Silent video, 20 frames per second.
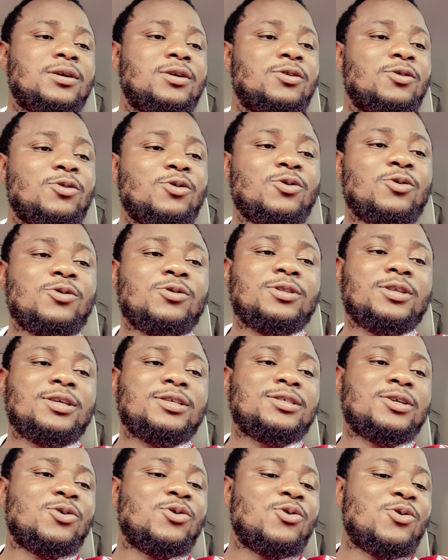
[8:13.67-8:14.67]
you know,
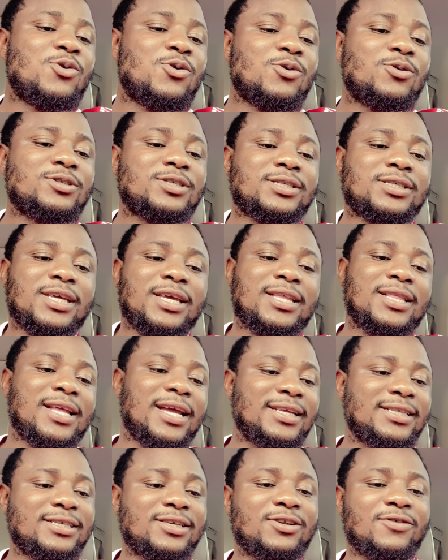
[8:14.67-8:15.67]
this whole
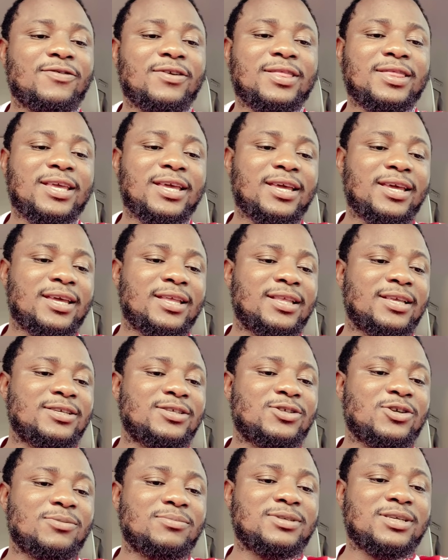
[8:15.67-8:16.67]
C-19 of a thing is
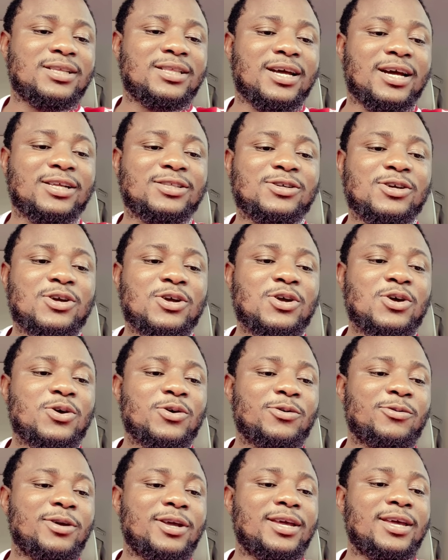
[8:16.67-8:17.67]
something that
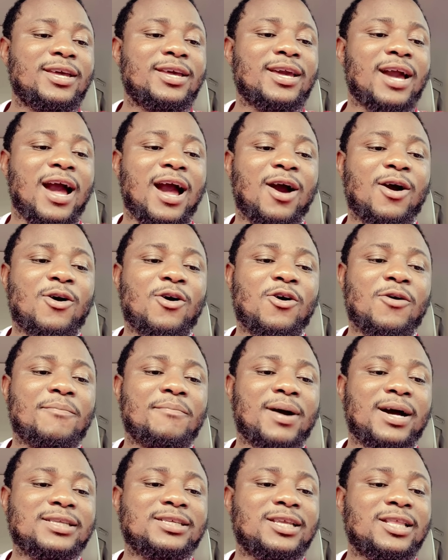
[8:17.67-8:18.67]
we are all
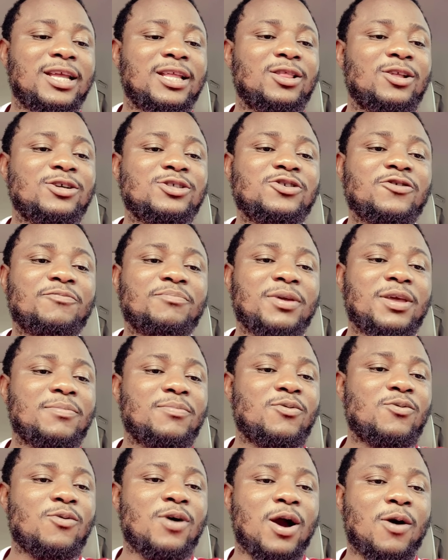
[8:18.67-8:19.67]
battling. Lots of
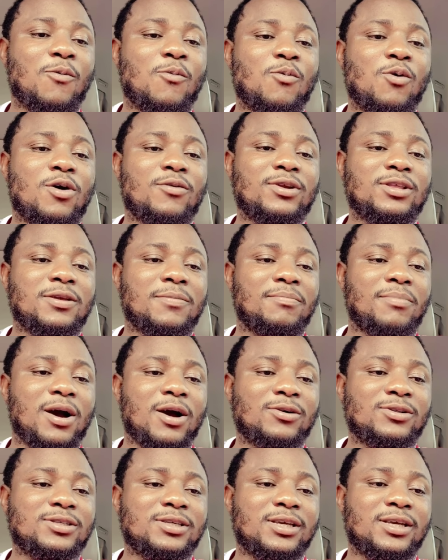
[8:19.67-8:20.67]
people are worried
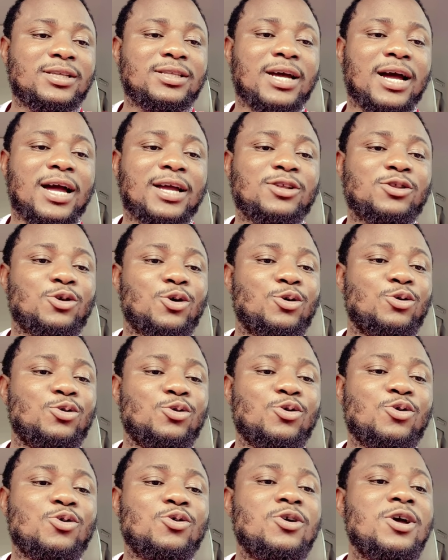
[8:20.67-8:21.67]
about it. I don't
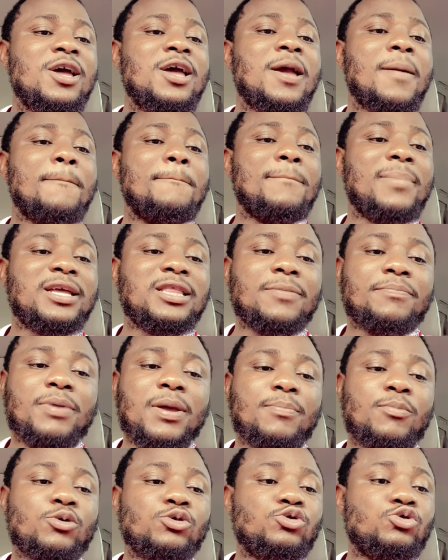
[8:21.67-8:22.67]
know. Many
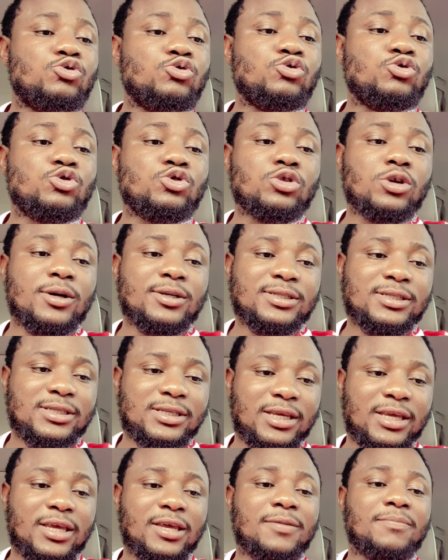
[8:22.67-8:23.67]
people do not
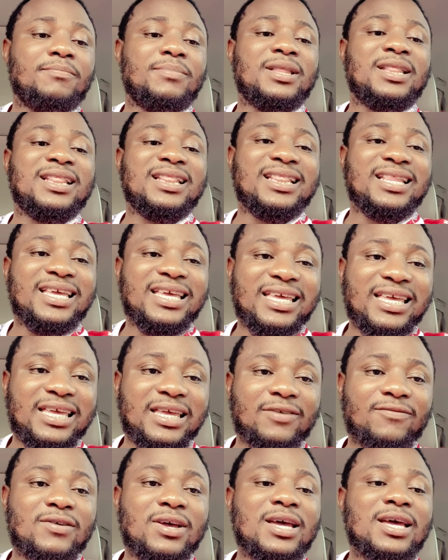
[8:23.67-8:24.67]
still
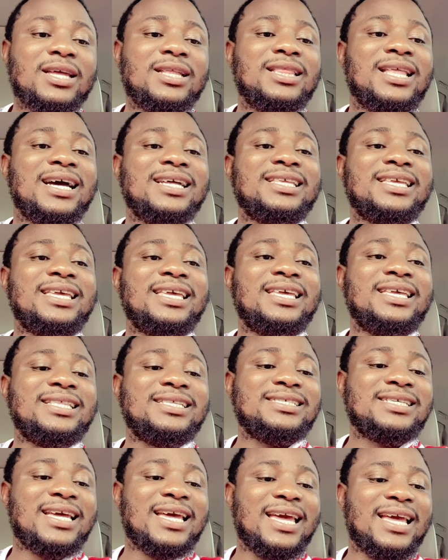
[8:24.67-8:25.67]
believe that
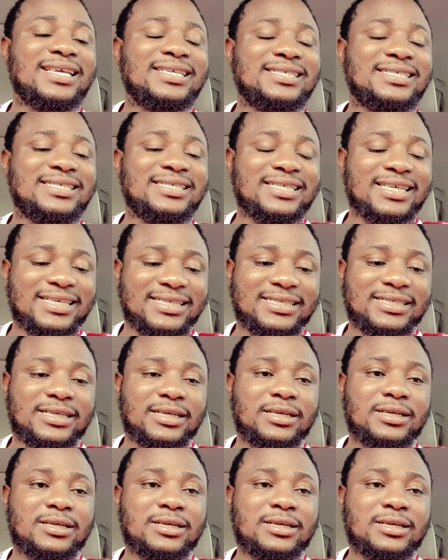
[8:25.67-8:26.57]
it exists.